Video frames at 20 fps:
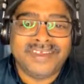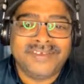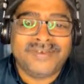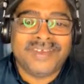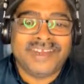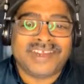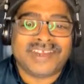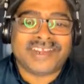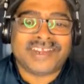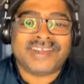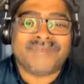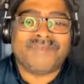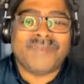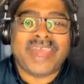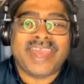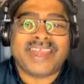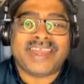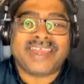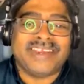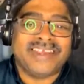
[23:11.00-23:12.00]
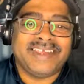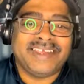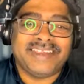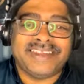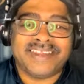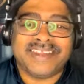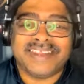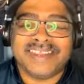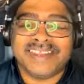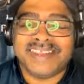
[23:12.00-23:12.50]
They be smacking
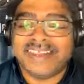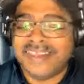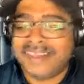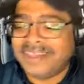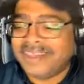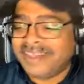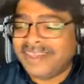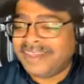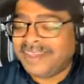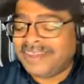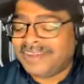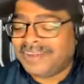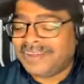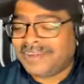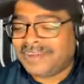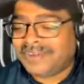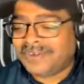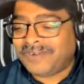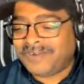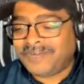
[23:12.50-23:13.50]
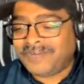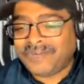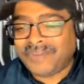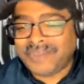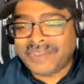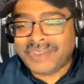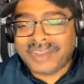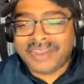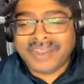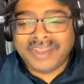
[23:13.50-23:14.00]
each other. So
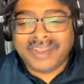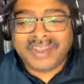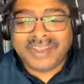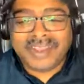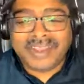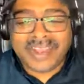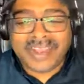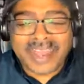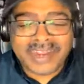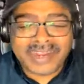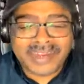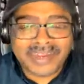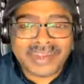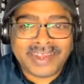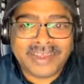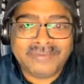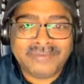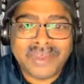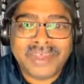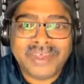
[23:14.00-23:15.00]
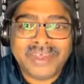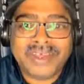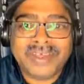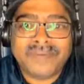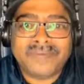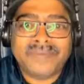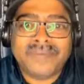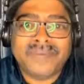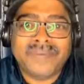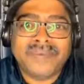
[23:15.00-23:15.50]
that's coming
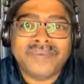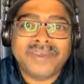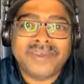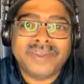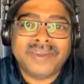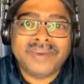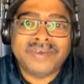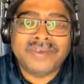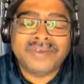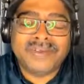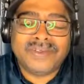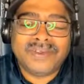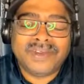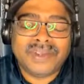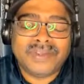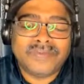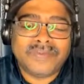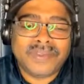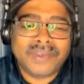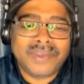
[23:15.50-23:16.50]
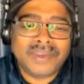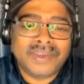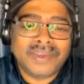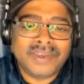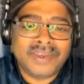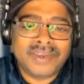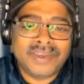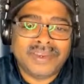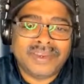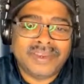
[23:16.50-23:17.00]
up.
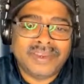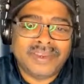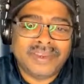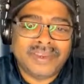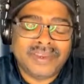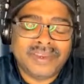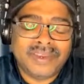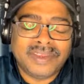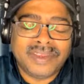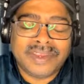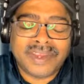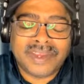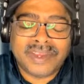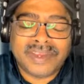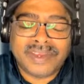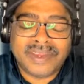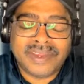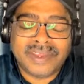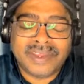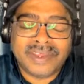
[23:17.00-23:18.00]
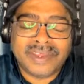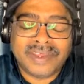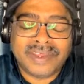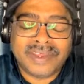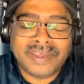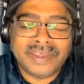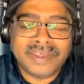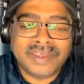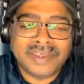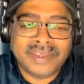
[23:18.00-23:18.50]
Something like the
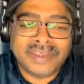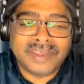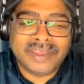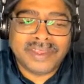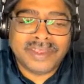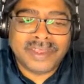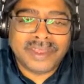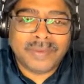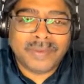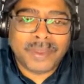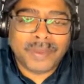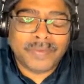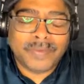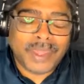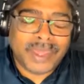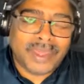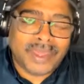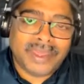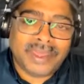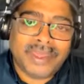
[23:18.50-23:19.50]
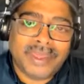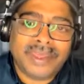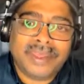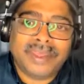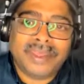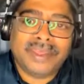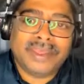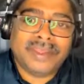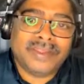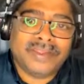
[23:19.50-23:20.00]

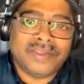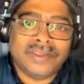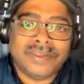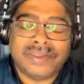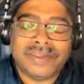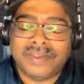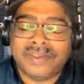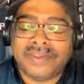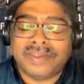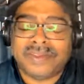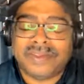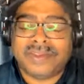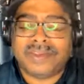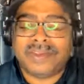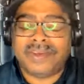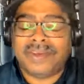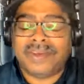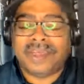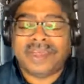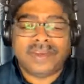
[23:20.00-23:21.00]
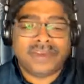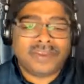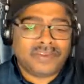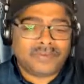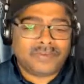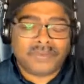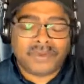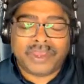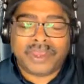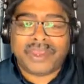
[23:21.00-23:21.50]
MMA. It's
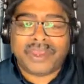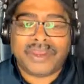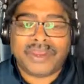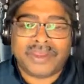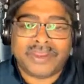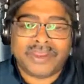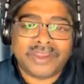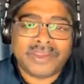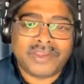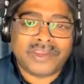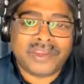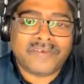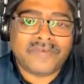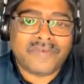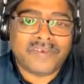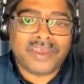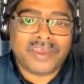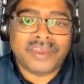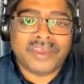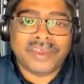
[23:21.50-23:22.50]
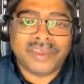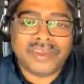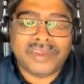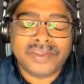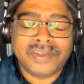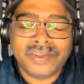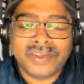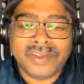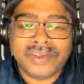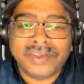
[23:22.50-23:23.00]
Dana's bringing all this stuff here.
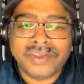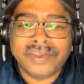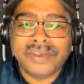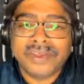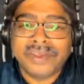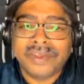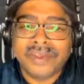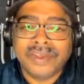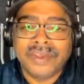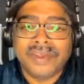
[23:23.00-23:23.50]
He's